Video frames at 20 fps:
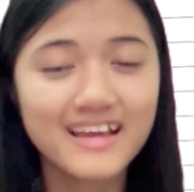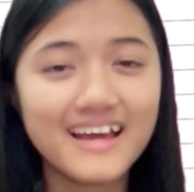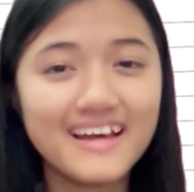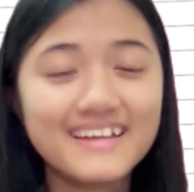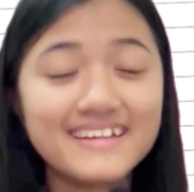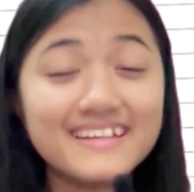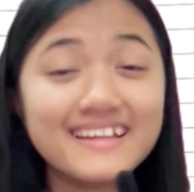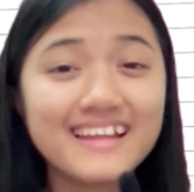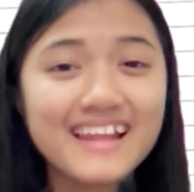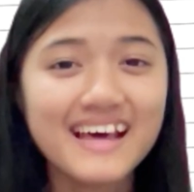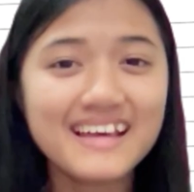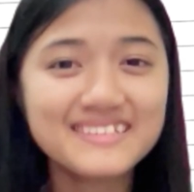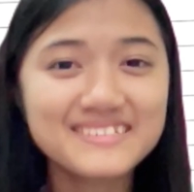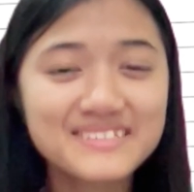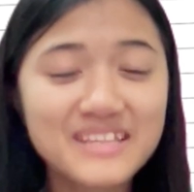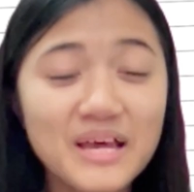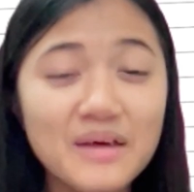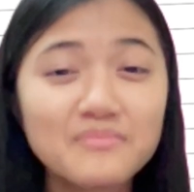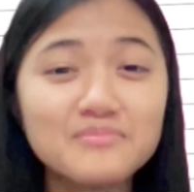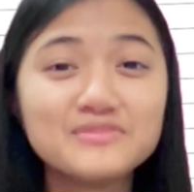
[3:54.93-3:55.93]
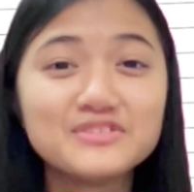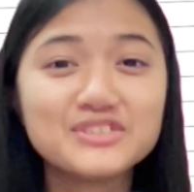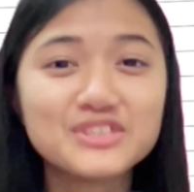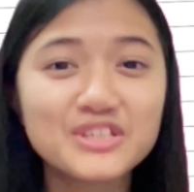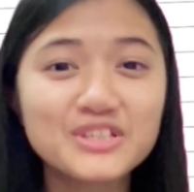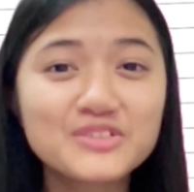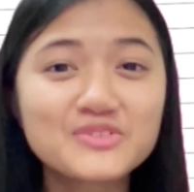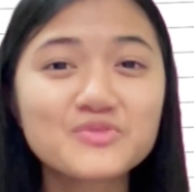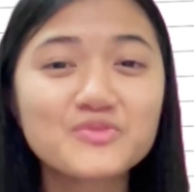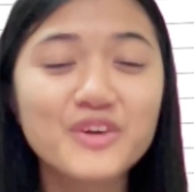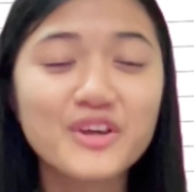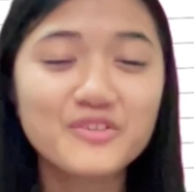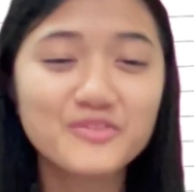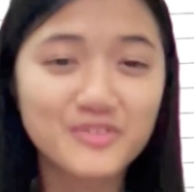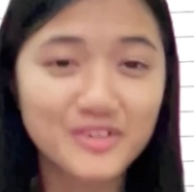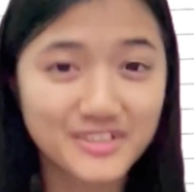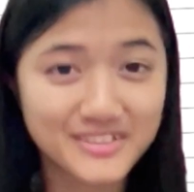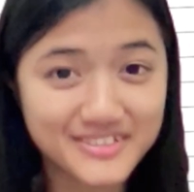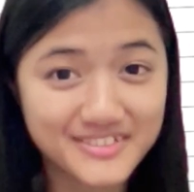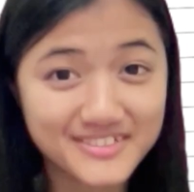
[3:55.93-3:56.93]
The last step, just wait
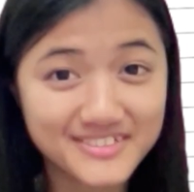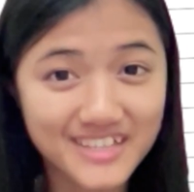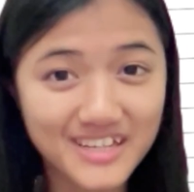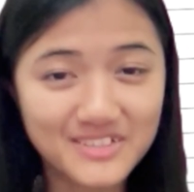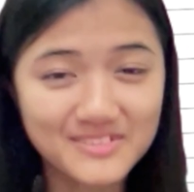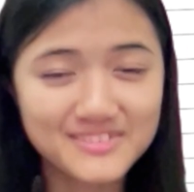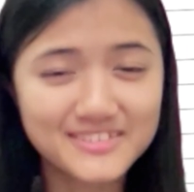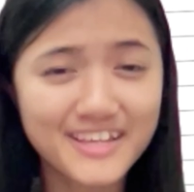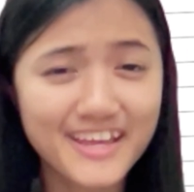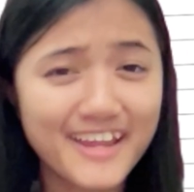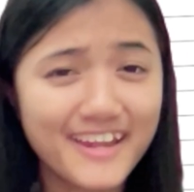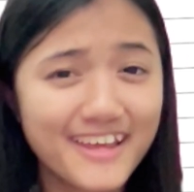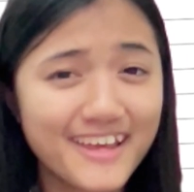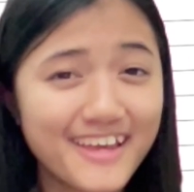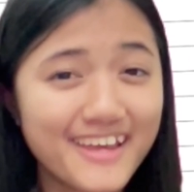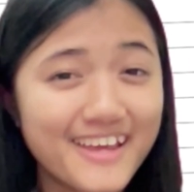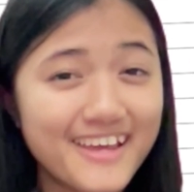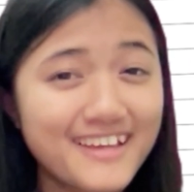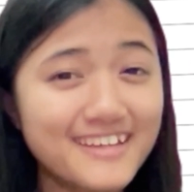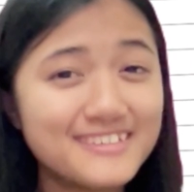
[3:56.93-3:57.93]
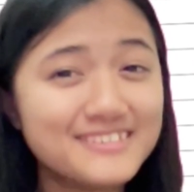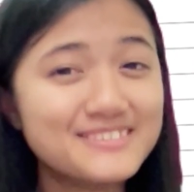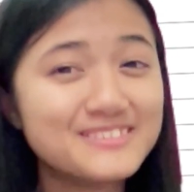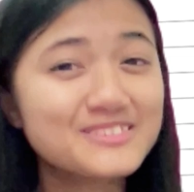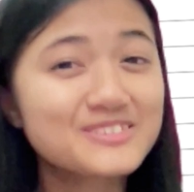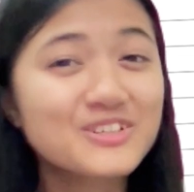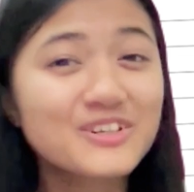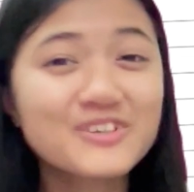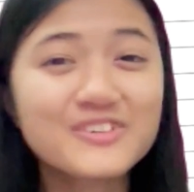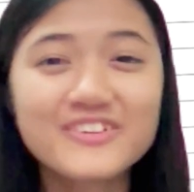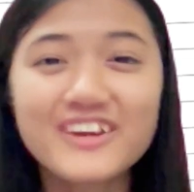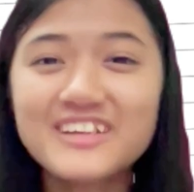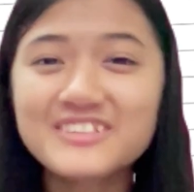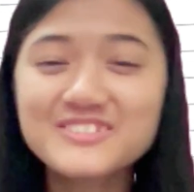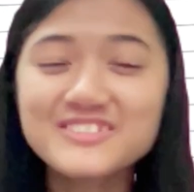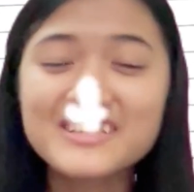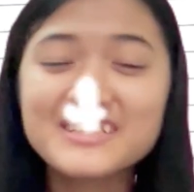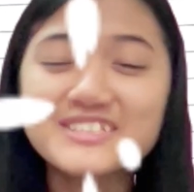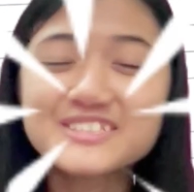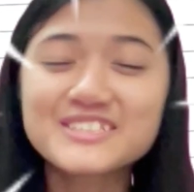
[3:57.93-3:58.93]
for the results. And then,
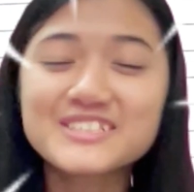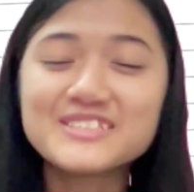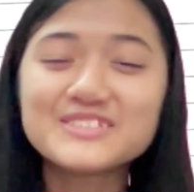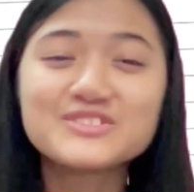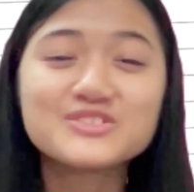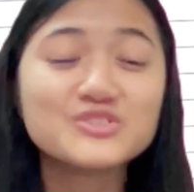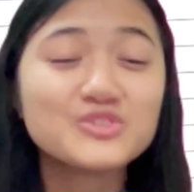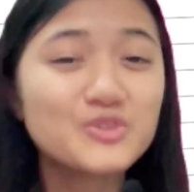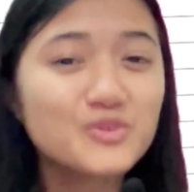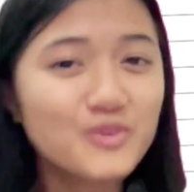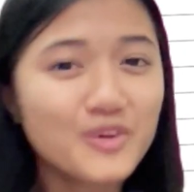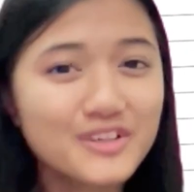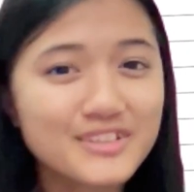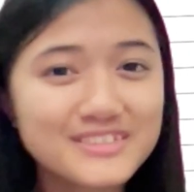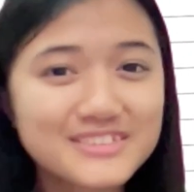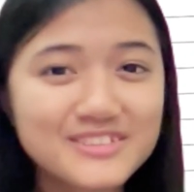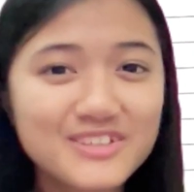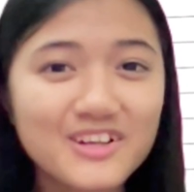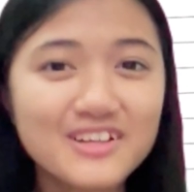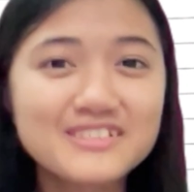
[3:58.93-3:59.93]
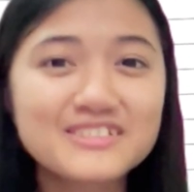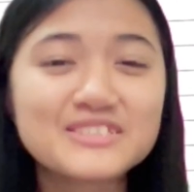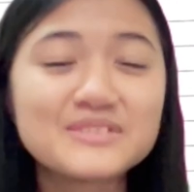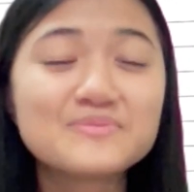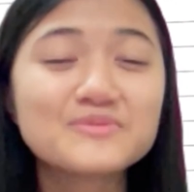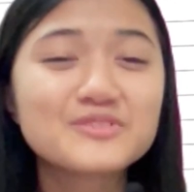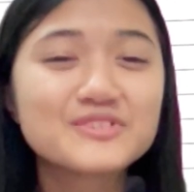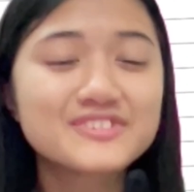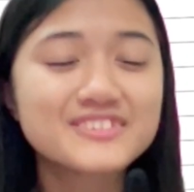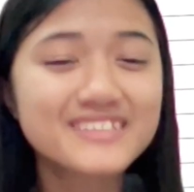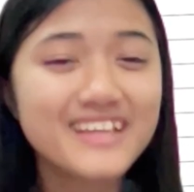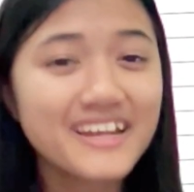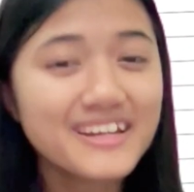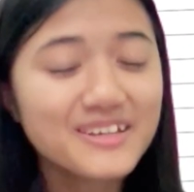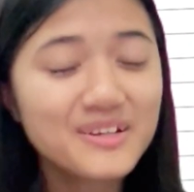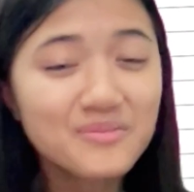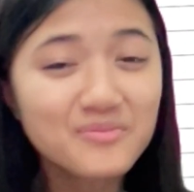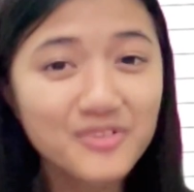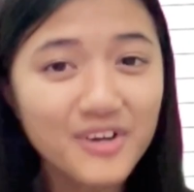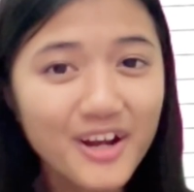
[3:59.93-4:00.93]
congratulations, you won a scholarship to study
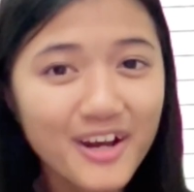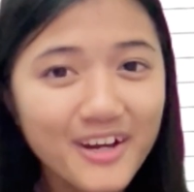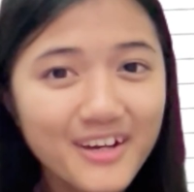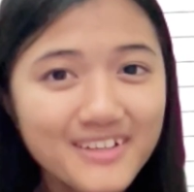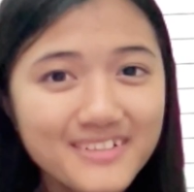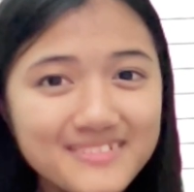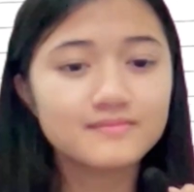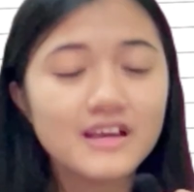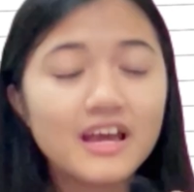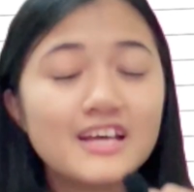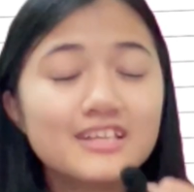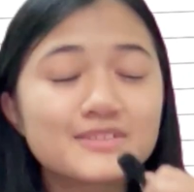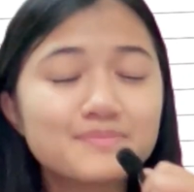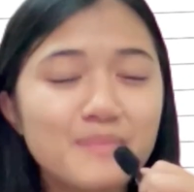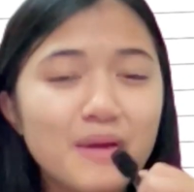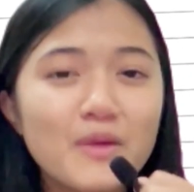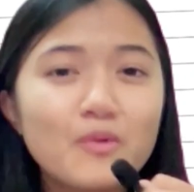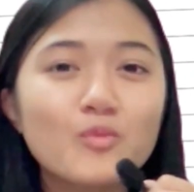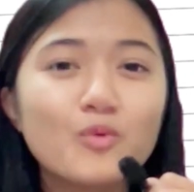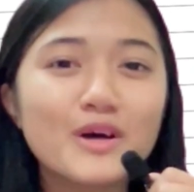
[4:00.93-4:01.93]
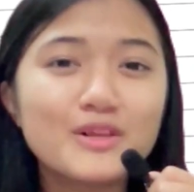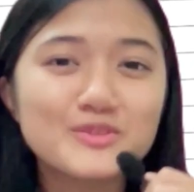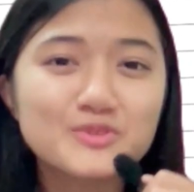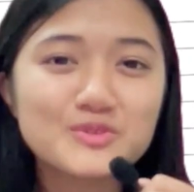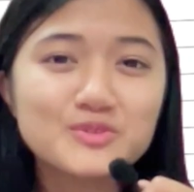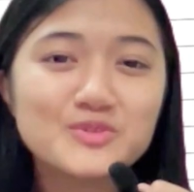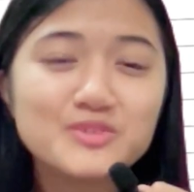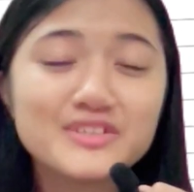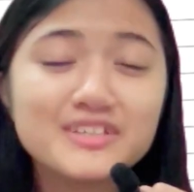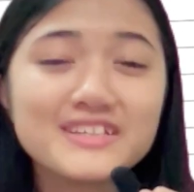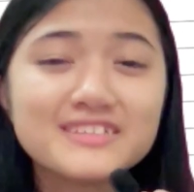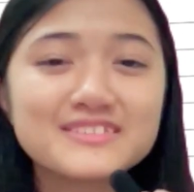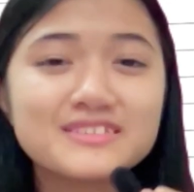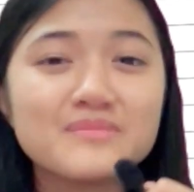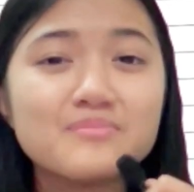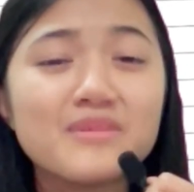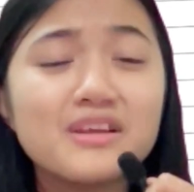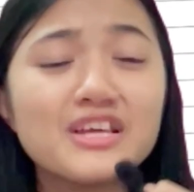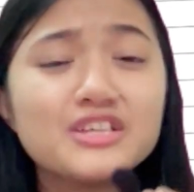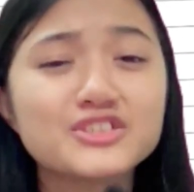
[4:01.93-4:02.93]
abroad. Spend 1 to 2 years in
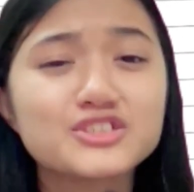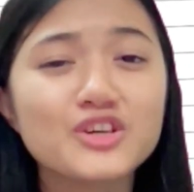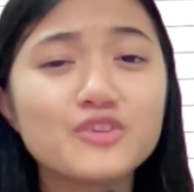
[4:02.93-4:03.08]
Malaysia